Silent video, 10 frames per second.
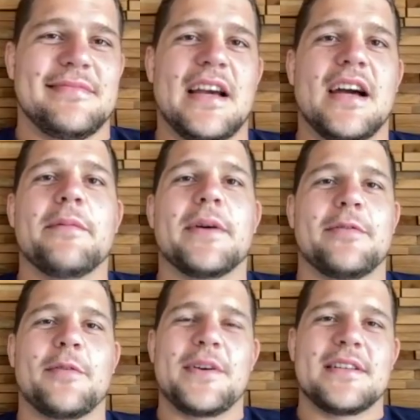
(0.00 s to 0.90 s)
Yeah, but
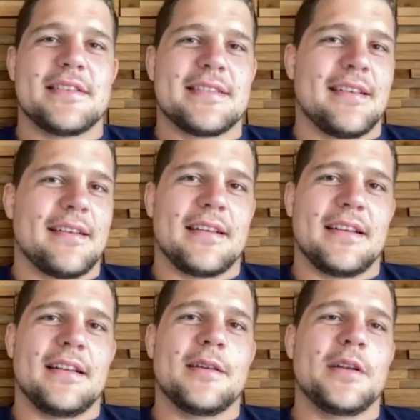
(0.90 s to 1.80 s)
for me, it's just like
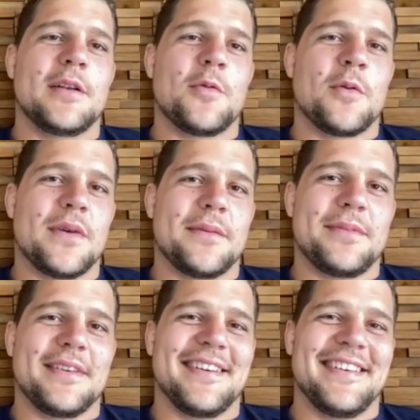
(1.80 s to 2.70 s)
in the in the warm up,
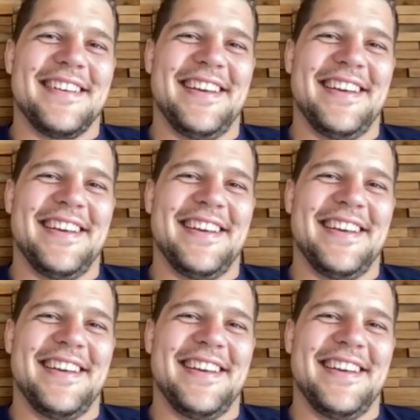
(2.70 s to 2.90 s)
you know.